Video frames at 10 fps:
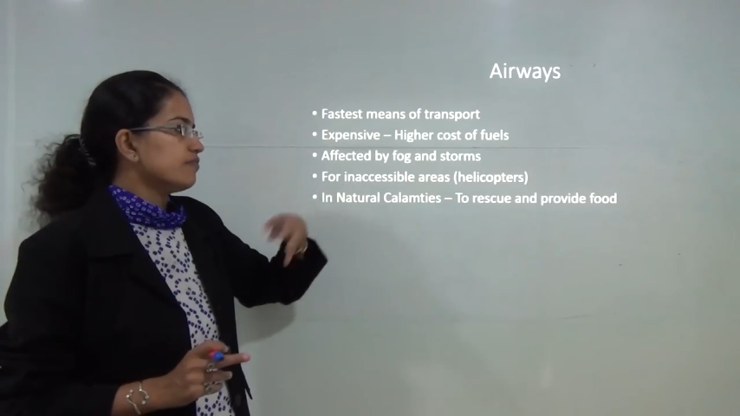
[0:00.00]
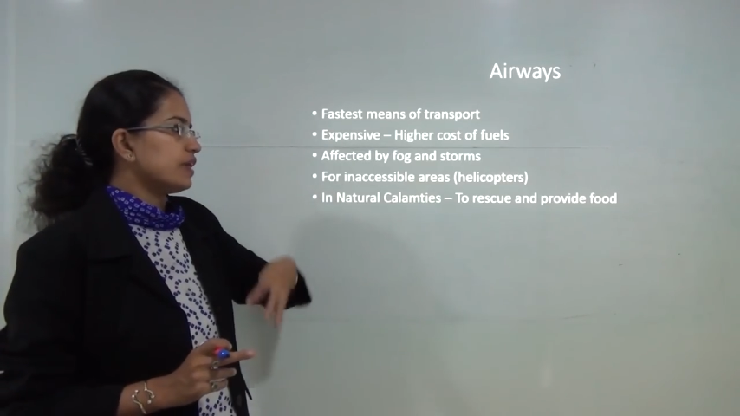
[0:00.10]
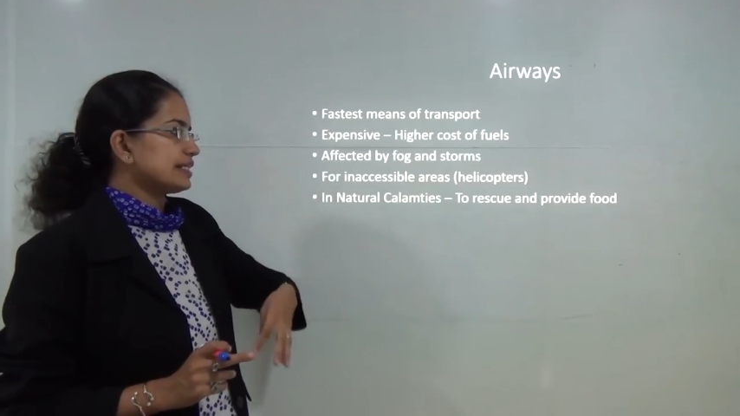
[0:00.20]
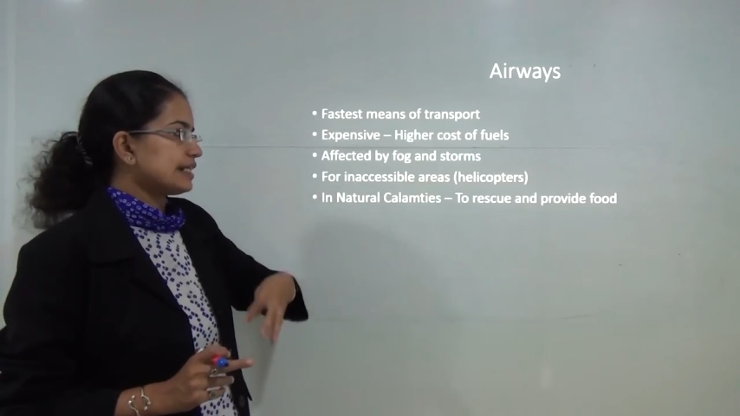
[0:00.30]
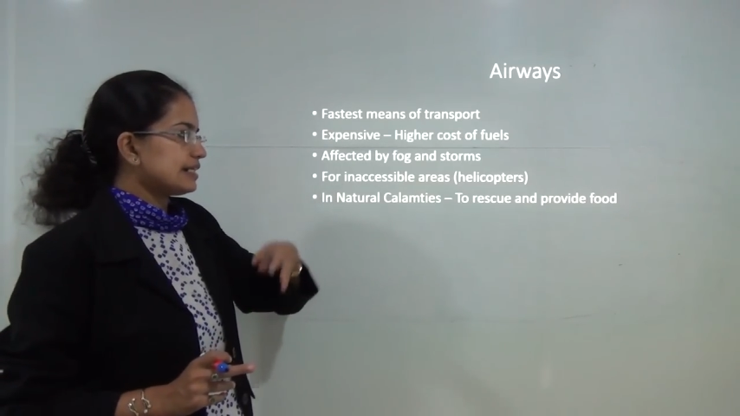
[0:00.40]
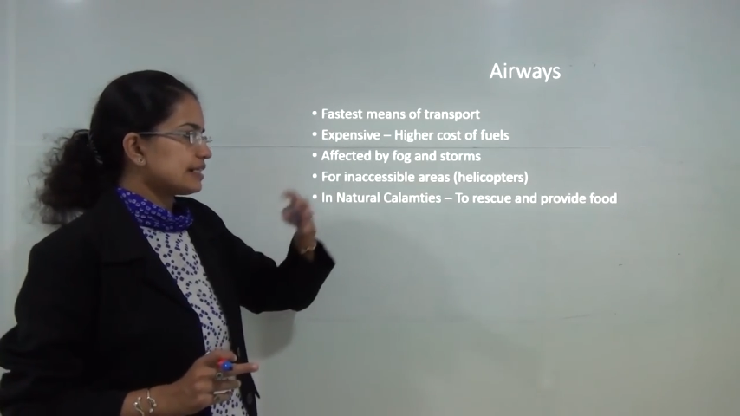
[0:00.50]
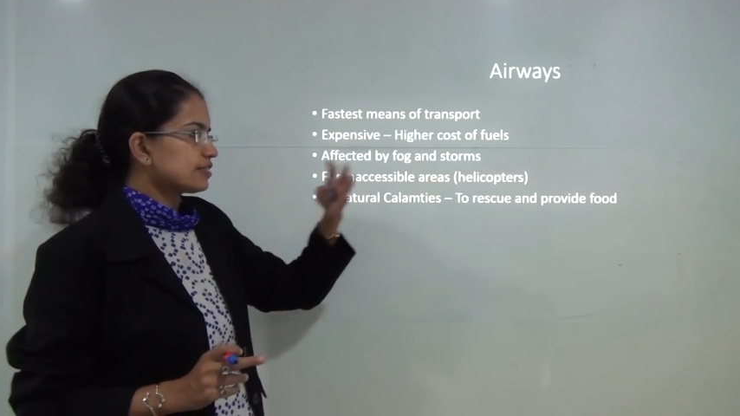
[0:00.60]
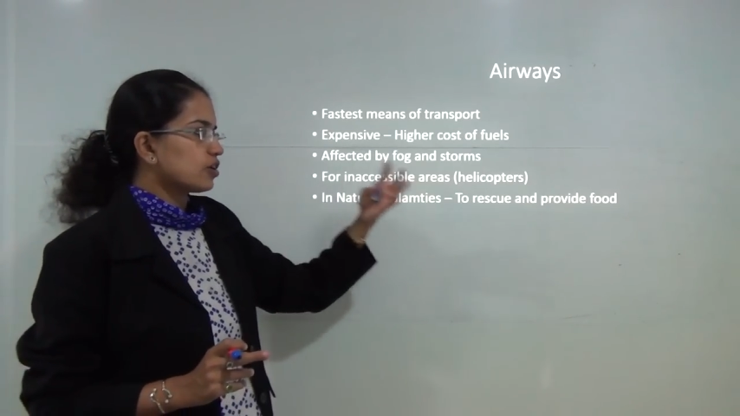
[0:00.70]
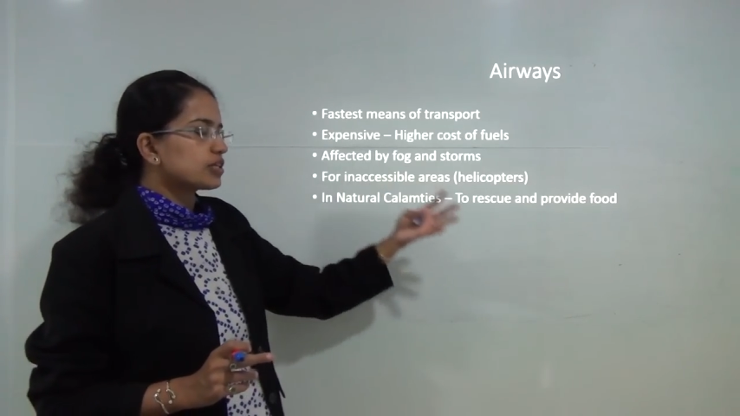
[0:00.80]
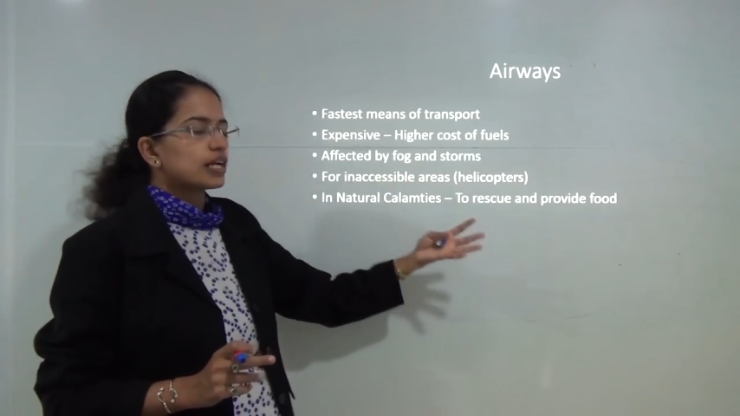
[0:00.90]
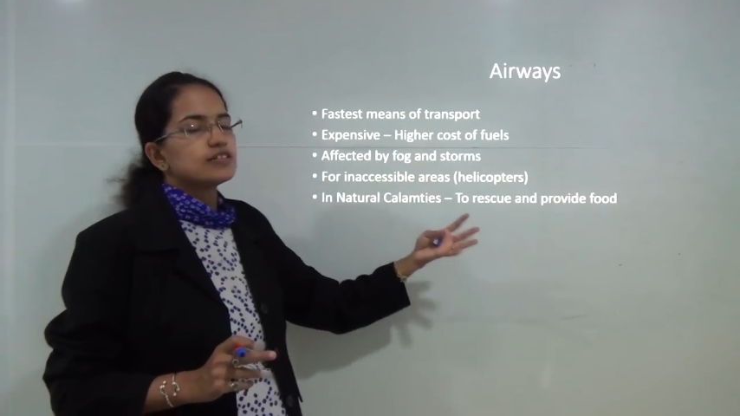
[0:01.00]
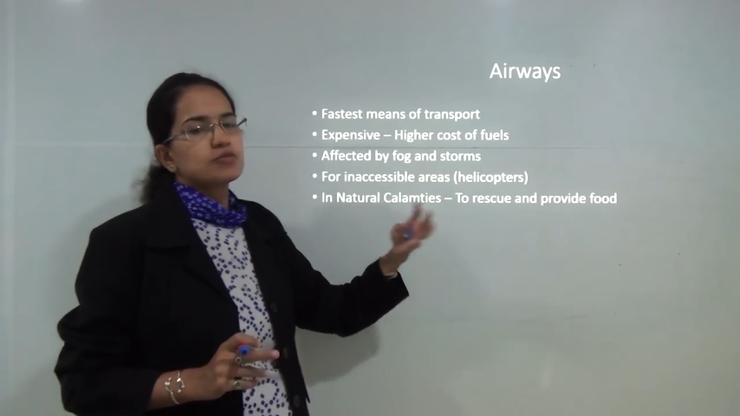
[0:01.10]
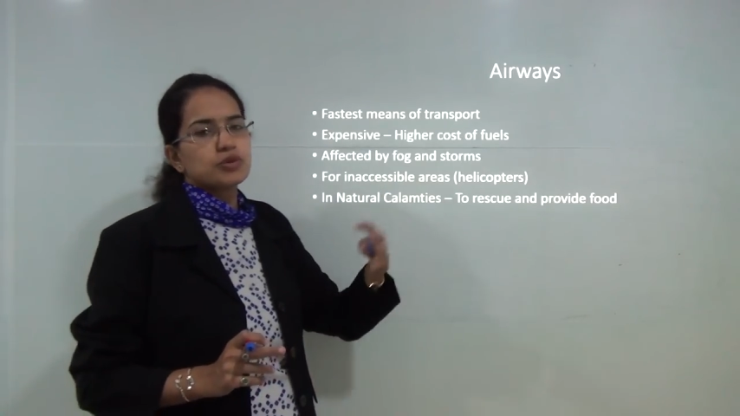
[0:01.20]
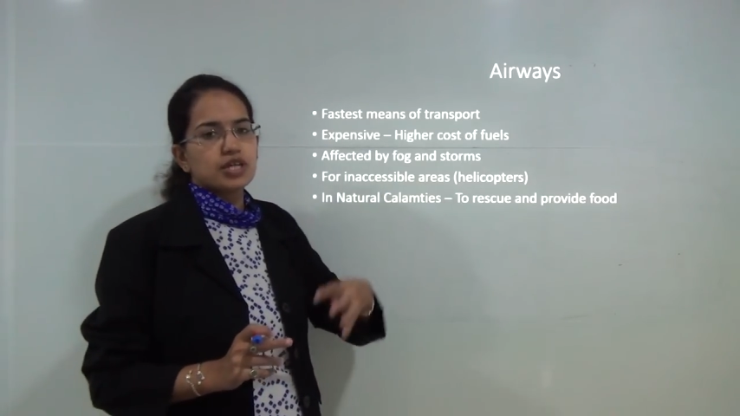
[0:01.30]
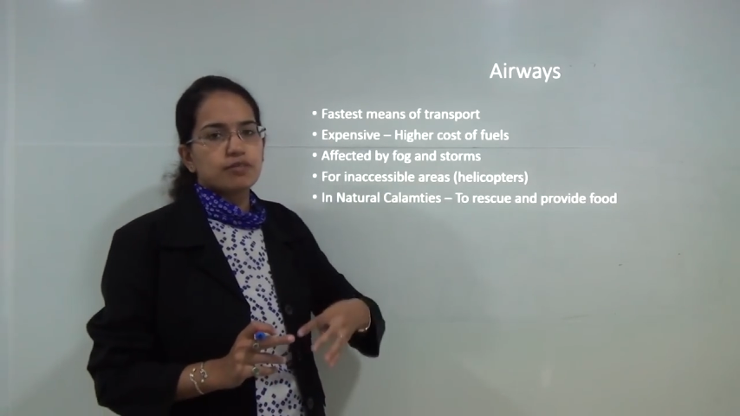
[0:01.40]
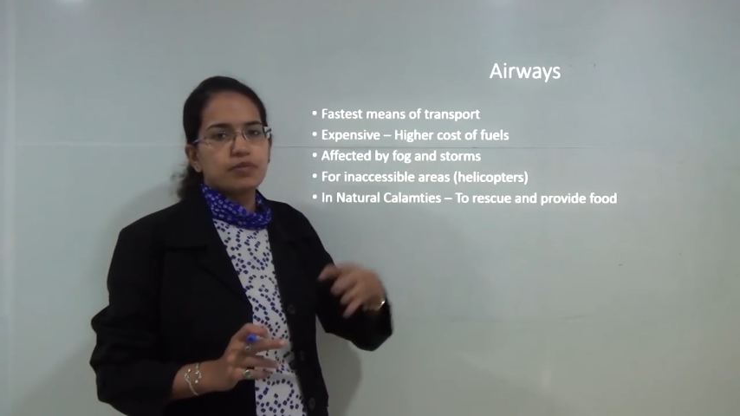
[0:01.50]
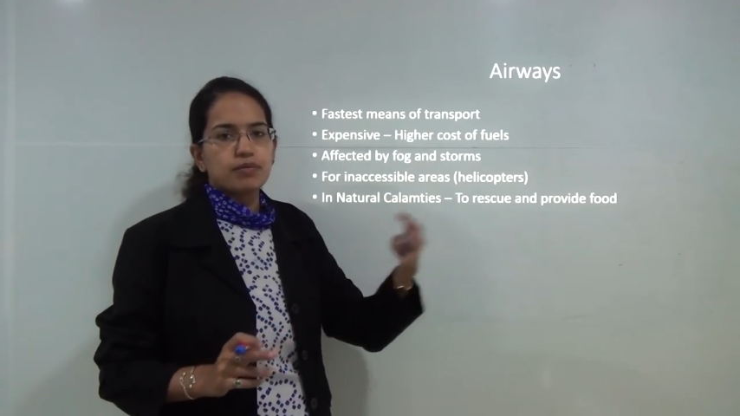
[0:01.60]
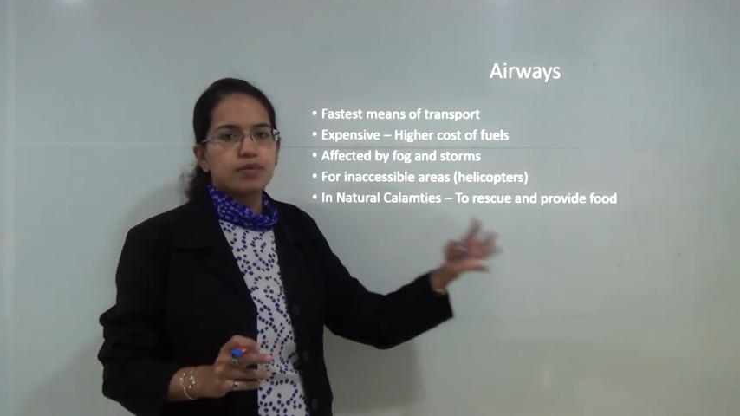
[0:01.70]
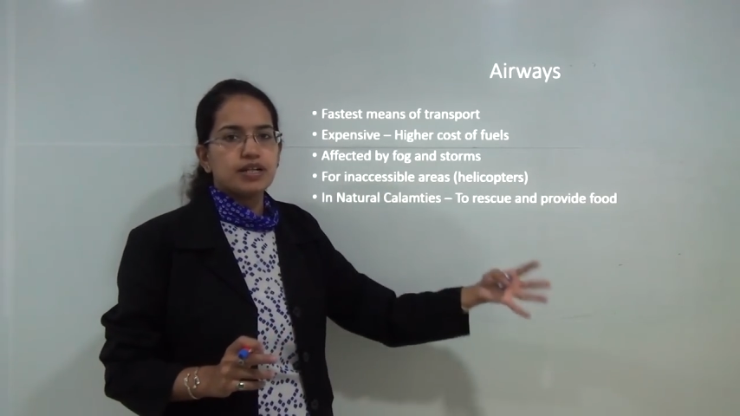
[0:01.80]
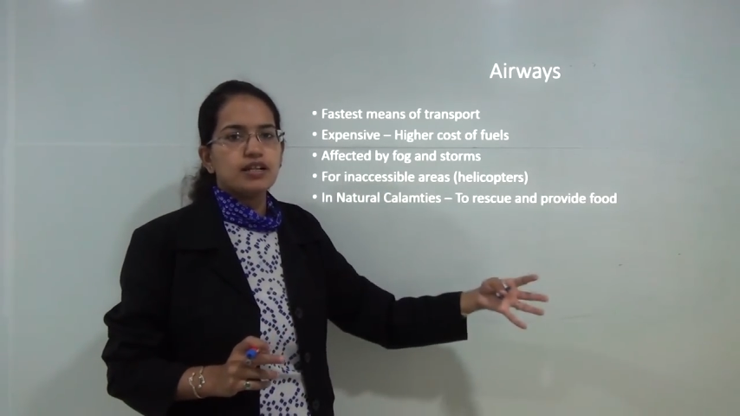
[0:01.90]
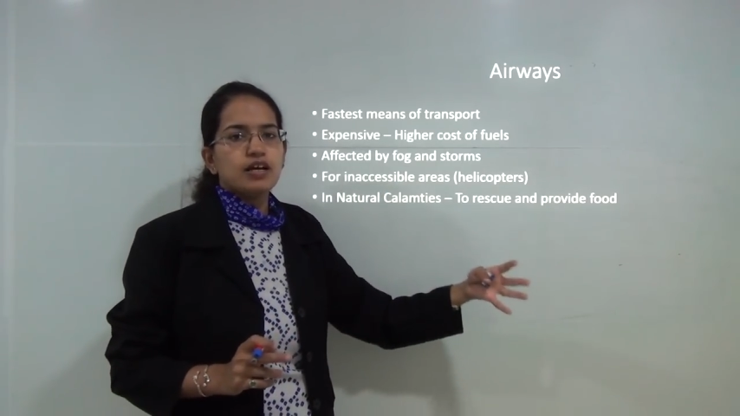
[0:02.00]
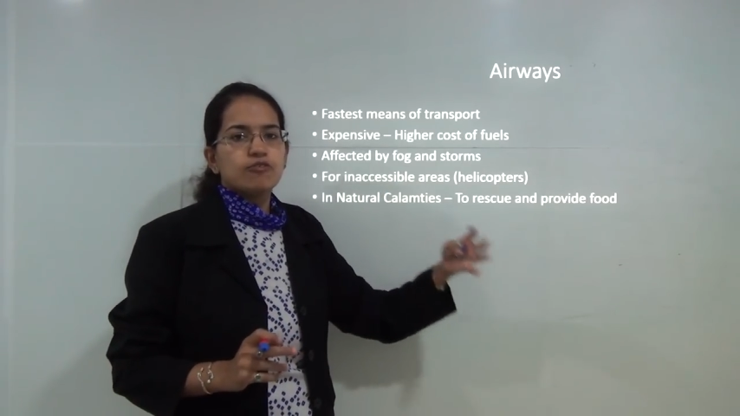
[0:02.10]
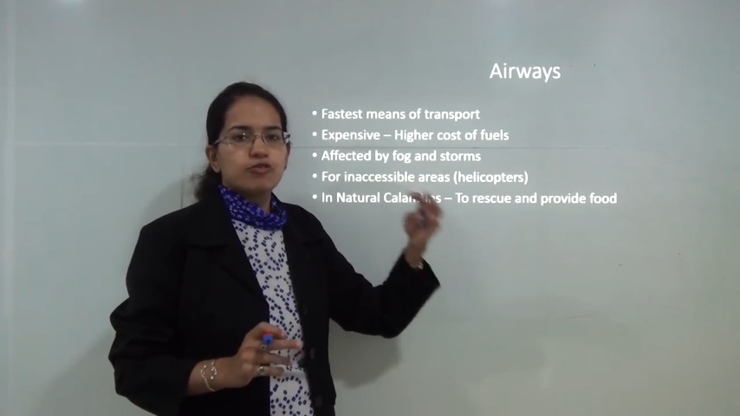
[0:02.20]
facilities or transporting people